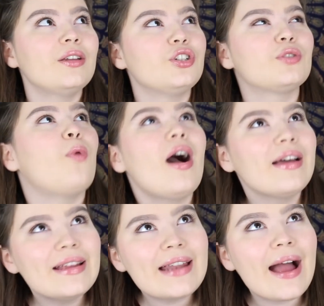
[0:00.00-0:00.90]
just
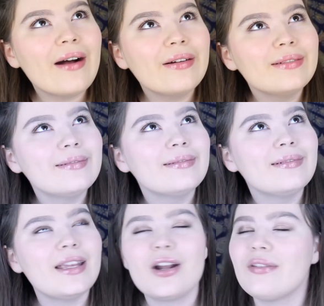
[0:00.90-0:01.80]
walking down,
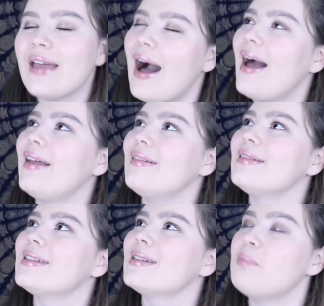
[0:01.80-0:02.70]
you know, the
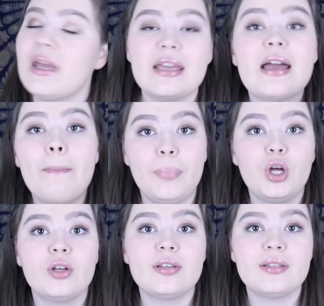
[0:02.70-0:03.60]
aisles, picking up
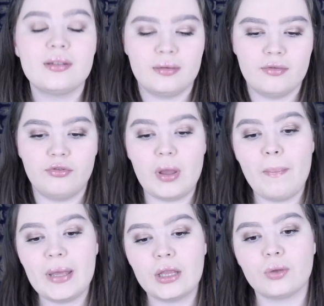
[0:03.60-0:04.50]
books,
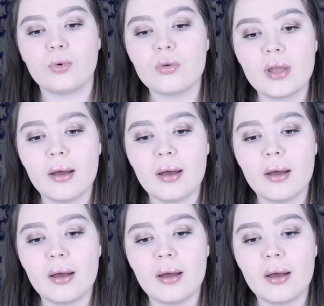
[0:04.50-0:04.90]
flipping through